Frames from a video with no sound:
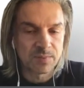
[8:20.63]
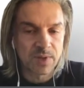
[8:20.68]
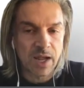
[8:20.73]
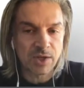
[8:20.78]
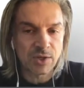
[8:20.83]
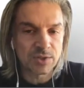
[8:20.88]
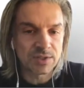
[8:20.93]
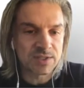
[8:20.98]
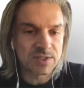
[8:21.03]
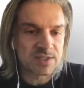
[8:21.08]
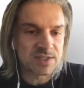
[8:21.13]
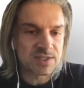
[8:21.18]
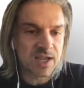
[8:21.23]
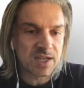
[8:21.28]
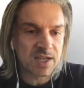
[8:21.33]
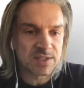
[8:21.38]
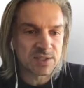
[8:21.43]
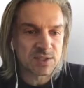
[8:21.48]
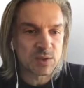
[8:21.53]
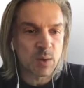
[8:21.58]
I couldn't
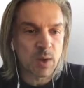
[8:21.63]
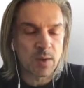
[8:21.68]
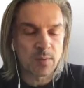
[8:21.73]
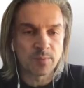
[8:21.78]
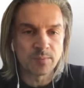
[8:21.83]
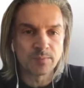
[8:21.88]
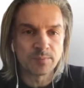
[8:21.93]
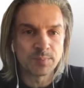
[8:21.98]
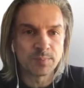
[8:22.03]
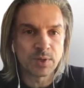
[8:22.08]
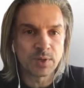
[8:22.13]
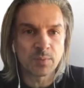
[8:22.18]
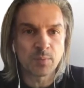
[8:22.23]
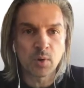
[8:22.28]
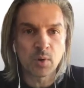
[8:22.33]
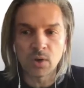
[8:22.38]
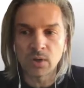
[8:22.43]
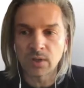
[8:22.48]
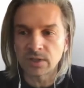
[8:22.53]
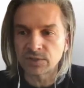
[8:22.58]
decide, so I put a
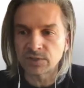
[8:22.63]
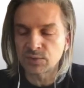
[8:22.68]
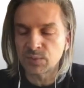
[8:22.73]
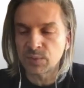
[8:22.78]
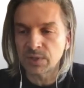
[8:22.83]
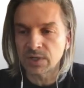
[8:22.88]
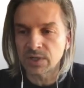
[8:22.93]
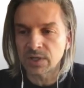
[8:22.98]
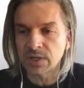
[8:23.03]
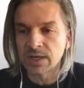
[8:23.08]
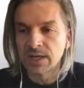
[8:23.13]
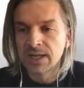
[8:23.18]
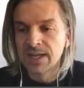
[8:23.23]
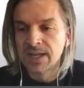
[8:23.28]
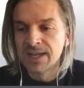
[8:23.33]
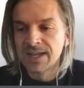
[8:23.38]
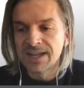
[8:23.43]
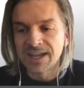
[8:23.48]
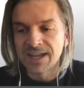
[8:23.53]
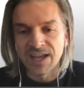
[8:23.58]
poll on Twitter,
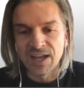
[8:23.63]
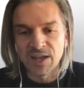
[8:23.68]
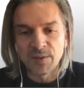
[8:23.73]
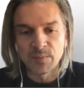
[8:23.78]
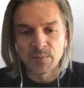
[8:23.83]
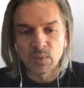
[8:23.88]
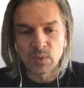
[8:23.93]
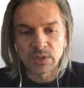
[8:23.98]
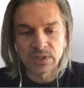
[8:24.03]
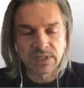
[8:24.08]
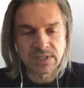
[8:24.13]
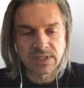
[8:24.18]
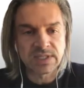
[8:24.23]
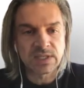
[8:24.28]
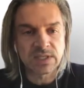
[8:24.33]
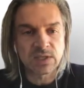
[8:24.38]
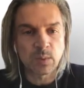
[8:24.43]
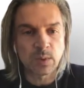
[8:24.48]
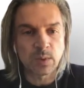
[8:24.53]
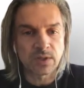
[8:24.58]
wanted to
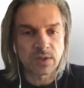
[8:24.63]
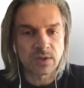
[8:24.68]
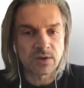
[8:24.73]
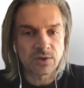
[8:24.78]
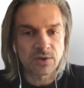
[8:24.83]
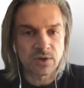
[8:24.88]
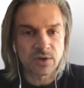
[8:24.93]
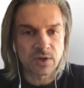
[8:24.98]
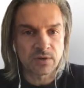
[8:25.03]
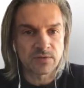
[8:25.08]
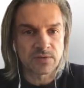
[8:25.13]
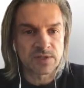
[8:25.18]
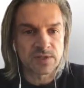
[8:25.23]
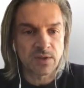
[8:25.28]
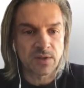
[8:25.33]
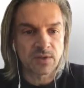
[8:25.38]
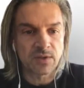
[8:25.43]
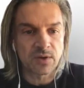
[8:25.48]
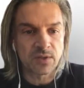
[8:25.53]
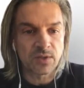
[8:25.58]
see what the cartographers
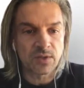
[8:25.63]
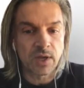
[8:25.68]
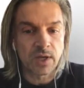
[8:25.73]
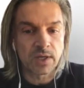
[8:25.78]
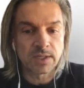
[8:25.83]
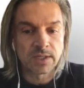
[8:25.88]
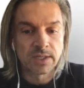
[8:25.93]
out there thought.